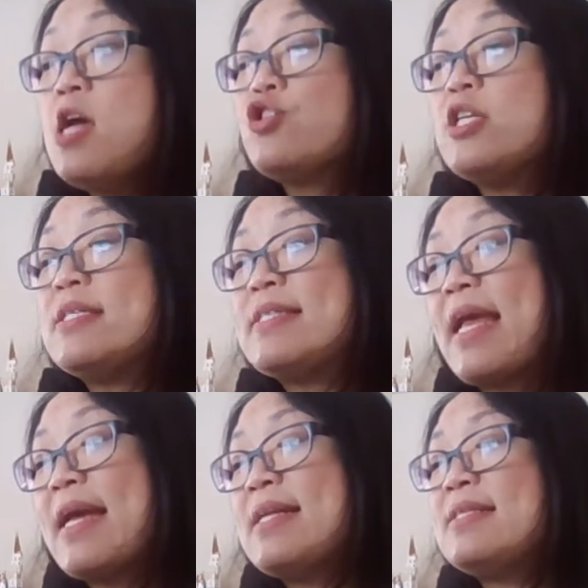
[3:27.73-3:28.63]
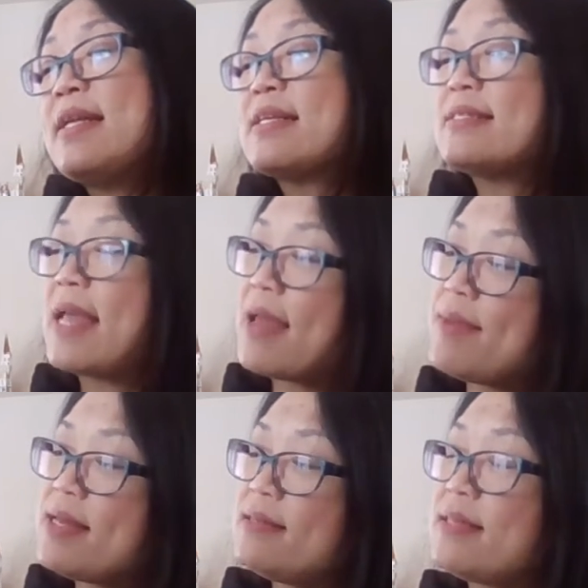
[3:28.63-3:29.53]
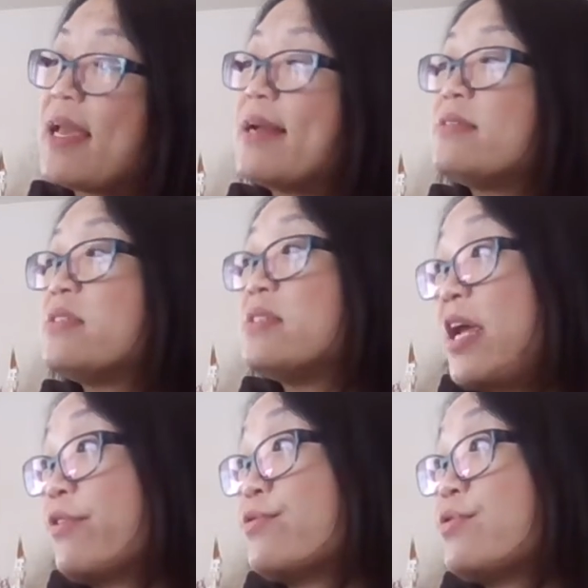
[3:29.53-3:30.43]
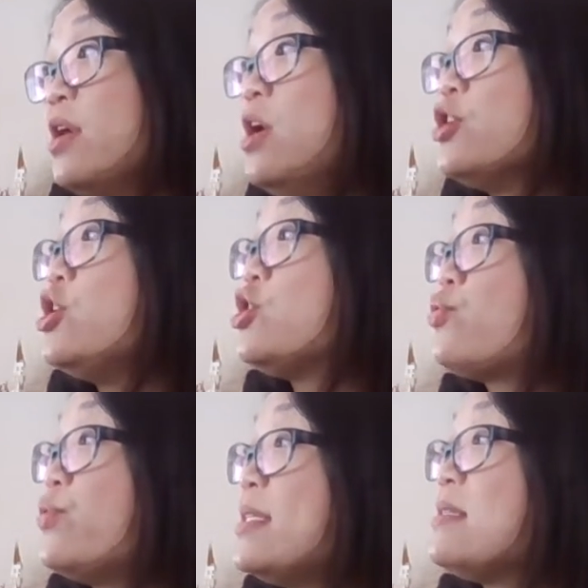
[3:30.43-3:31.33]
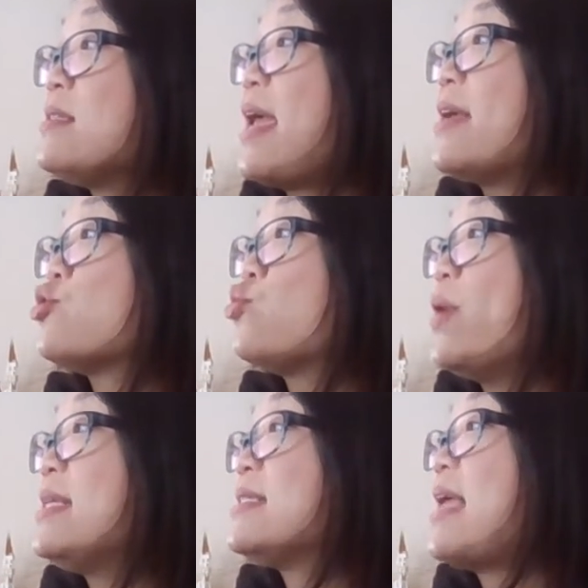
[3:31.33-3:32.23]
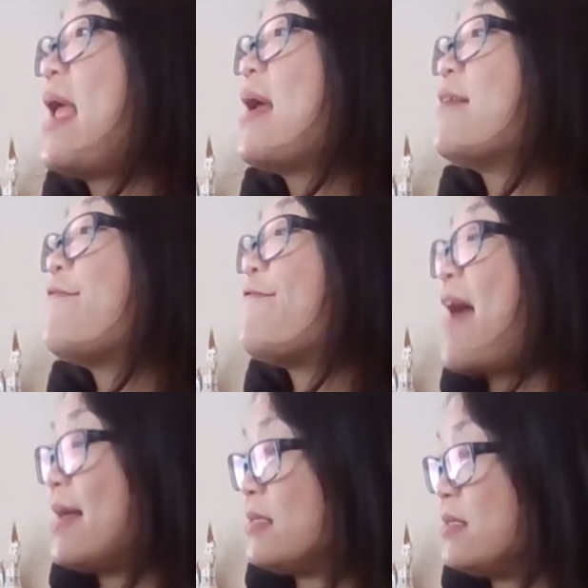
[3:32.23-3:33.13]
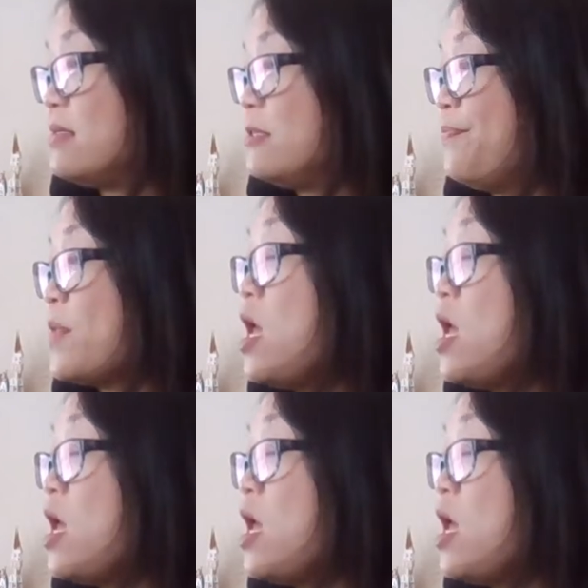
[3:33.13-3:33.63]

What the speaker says: She stands and examines and stares. She twists and tweaks and fastens.